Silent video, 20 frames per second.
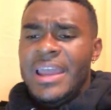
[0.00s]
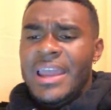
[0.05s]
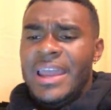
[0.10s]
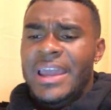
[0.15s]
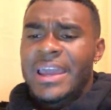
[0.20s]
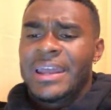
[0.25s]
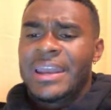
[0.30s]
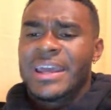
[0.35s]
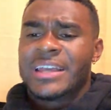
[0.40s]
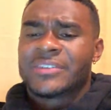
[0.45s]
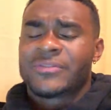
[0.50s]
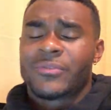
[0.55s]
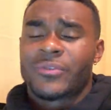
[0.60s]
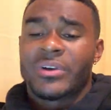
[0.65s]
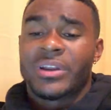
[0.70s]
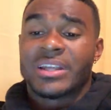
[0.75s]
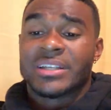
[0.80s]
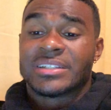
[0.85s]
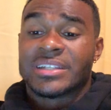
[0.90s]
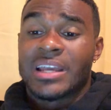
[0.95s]
And as for
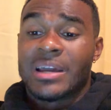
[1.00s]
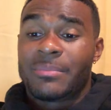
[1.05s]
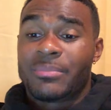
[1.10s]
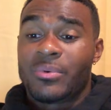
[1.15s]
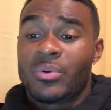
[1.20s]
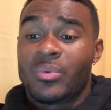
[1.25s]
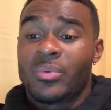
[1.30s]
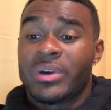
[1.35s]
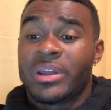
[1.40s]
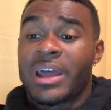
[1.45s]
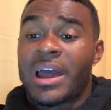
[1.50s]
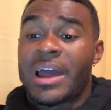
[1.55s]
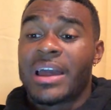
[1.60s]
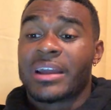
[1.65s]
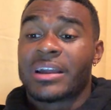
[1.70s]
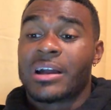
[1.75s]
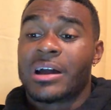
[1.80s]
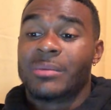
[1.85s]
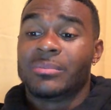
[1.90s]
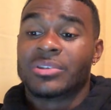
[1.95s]
an example, when I
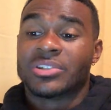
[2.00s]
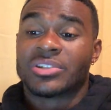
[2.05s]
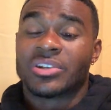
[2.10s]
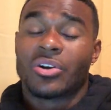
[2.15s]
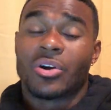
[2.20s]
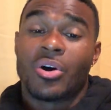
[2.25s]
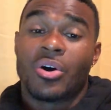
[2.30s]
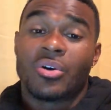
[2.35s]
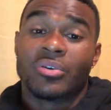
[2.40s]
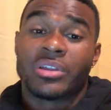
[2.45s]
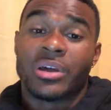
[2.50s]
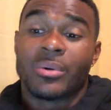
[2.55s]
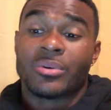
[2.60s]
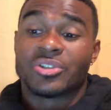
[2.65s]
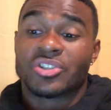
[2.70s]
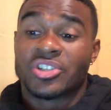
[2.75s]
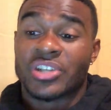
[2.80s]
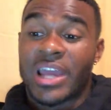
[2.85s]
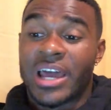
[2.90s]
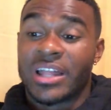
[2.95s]
accomplished a goal that
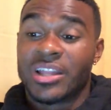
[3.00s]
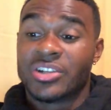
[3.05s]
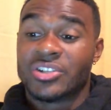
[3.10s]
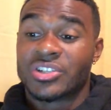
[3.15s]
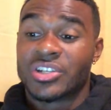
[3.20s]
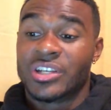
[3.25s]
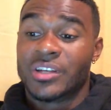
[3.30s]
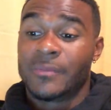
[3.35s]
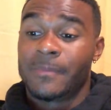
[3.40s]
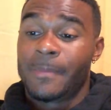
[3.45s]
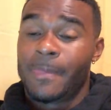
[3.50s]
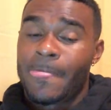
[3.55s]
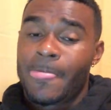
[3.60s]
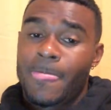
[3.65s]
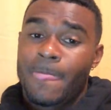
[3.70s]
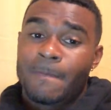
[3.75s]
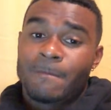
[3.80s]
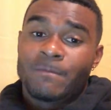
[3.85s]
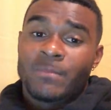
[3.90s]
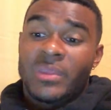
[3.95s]
was challenging
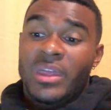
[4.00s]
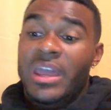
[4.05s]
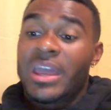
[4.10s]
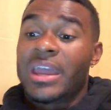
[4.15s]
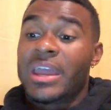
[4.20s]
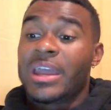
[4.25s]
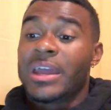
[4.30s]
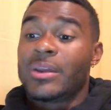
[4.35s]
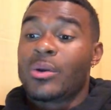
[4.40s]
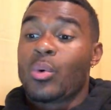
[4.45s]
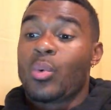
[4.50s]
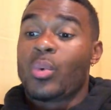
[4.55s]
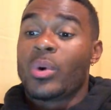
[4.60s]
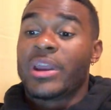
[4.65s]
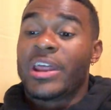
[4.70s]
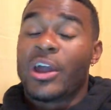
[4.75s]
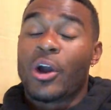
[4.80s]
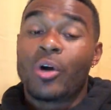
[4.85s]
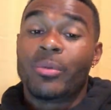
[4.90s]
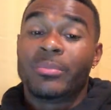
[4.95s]
and
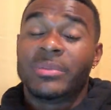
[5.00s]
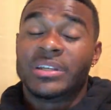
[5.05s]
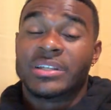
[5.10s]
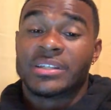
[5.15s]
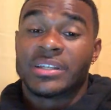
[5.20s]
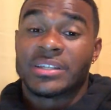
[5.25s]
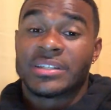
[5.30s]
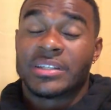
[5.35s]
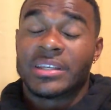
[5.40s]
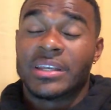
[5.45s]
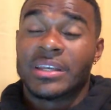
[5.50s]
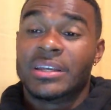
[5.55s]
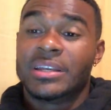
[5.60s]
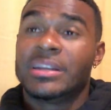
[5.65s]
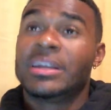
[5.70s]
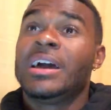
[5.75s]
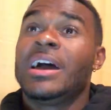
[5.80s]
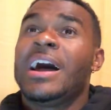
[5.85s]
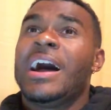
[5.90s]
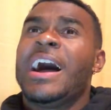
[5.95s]
what helped me
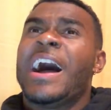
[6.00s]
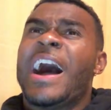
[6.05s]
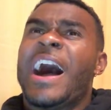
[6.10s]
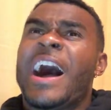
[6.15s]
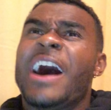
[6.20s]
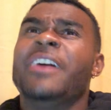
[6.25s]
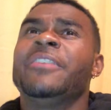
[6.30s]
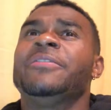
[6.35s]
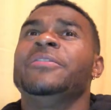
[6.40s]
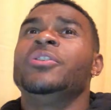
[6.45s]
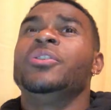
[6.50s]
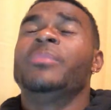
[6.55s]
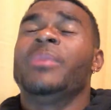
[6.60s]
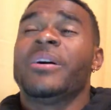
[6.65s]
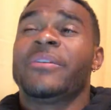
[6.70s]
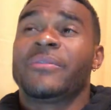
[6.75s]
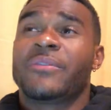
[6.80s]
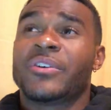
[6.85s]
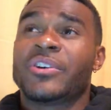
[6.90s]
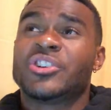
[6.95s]
succeed, I feel
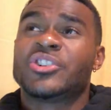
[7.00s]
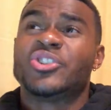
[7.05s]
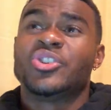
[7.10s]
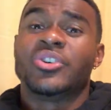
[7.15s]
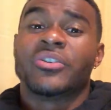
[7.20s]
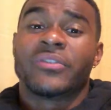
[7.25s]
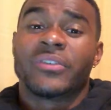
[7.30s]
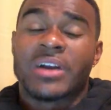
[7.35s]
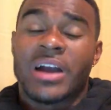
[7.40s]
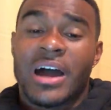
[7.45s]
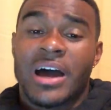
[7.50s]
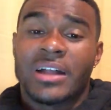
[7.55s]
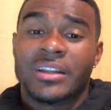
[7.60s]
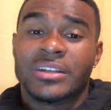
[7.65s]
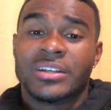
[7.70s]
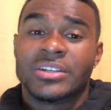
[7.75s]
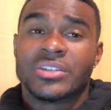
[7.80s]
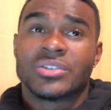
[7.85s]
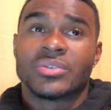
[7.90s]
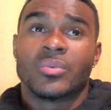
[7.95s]
my first year of
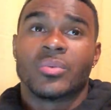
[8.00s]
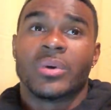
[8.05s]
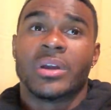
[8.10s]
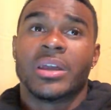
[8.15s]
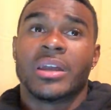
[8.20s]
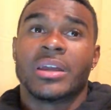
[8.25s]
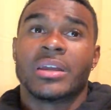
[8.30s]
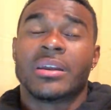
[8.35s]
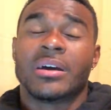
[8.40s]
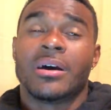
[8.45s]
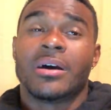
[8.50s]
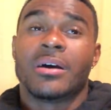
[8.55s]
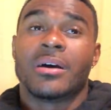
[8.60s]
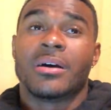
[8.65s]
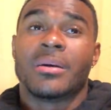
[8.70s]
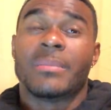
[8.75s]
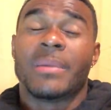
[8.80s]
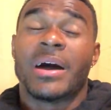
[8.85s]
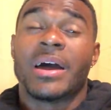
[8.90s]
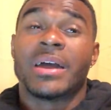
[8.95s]
college when
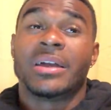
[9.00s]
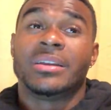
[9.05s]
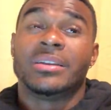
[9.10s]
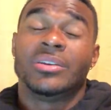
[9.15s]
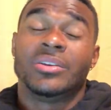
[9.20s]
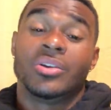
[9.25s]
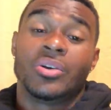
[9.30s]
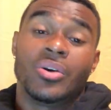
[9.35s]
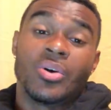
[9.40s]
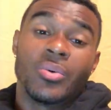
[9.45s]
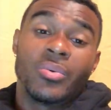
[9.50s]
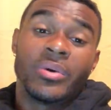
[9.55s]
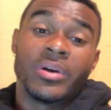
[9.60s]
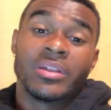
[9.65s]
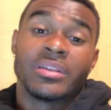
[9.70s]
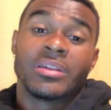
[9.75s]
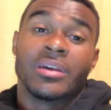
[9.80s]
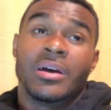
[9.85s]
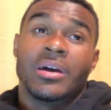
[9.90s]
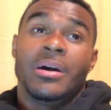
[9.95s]
I had to deal
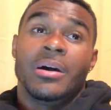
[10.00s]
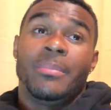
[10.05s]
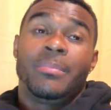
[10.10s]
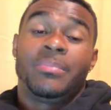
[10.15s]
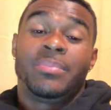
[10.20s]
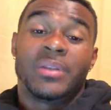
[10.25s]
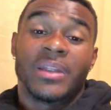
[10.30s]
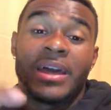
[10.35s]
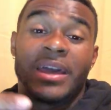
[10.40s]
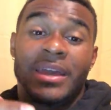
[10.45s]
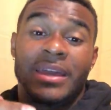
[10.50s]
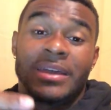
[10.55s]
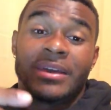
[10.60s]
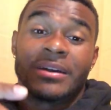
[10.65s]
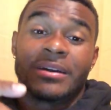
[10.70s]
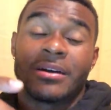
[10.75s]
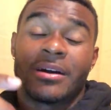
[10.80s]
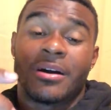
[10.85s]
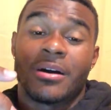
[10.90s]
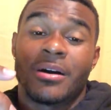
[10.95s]
with
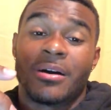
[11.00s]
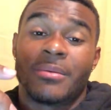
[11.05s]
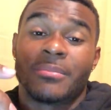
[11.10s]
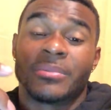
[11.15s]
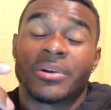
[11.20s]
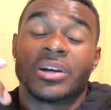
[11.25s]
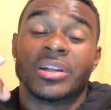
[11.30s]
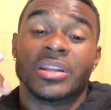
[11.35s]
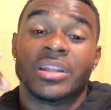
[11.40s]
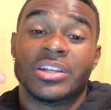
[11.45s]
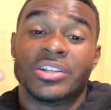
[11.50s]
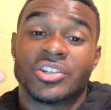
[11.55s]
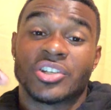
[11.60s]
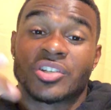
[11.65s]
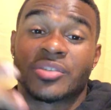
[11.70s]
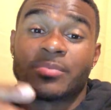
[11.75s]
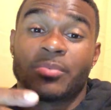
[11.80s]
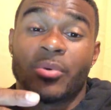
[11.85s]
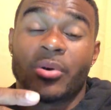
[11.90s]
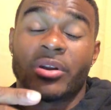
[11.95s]
playing collegiate
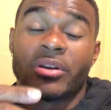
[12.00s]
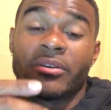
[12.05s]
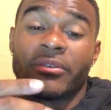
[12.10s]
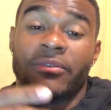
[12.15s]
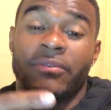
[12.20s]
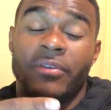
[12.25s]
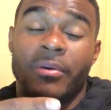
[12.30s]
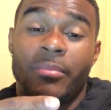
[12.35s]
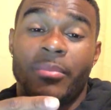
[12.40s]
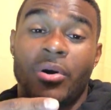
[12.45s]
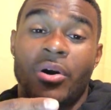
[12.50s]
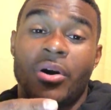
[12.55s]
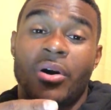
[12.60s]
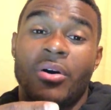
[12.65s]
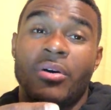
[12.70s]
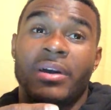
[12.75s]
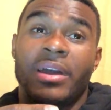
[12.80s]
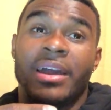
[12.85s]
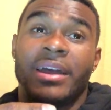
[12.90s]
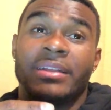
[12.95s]
sport of
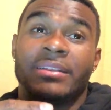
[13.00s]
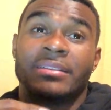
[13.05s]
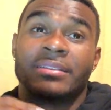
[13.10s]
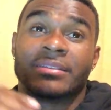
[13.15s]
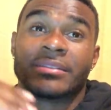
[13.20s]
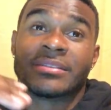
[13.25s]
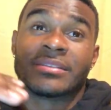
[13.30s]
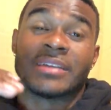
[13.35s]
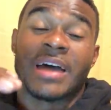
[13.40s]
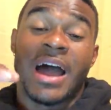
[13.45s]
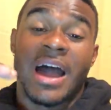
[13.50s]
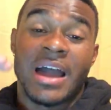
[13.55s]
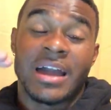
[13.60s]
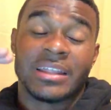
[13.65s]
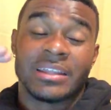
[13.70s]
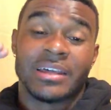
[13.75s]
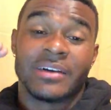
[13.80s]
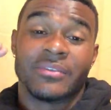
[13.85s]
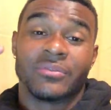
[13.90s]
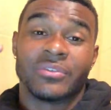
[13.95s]
football at the high
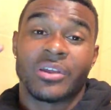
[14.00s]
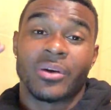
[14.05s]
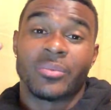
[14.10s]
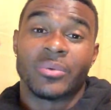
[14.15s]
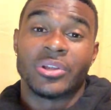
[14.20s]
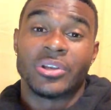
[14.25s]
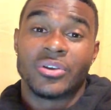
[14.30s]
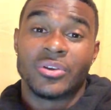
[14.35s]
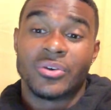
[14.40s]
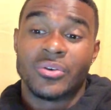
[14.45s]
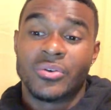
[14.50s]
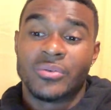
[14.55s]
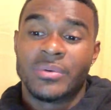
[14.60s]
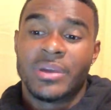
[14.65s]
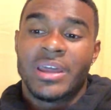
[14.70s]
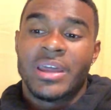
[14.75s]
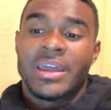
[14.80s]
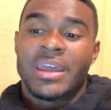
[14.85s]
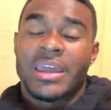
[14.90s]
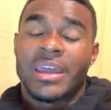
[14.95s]
level that we do
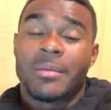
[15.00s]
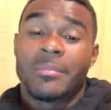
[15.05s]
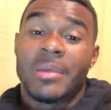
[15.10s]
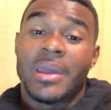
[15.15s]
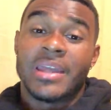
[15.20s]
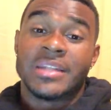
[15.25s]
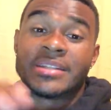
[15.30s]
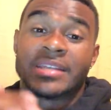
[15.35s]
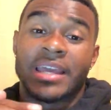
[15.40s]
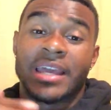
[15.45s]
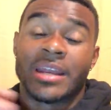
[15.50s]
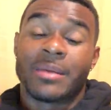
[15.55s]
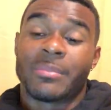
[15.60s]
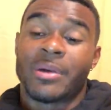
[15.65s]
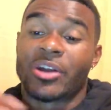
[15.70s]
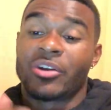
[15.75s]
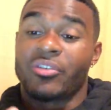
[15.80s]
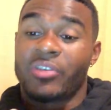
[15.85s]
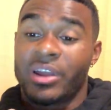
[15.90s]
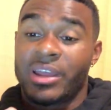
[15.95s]
and maintaining
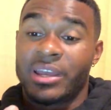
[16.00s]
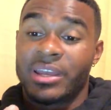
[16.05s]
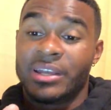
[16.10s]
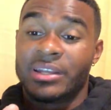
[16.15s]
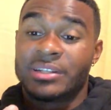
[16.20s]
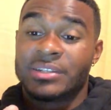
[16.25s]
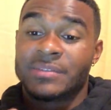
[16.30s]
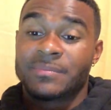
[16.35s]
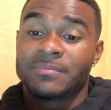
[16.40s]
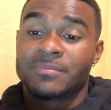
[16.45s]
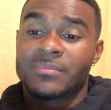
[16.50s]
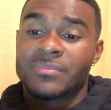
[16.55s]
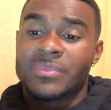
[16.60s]
my grades.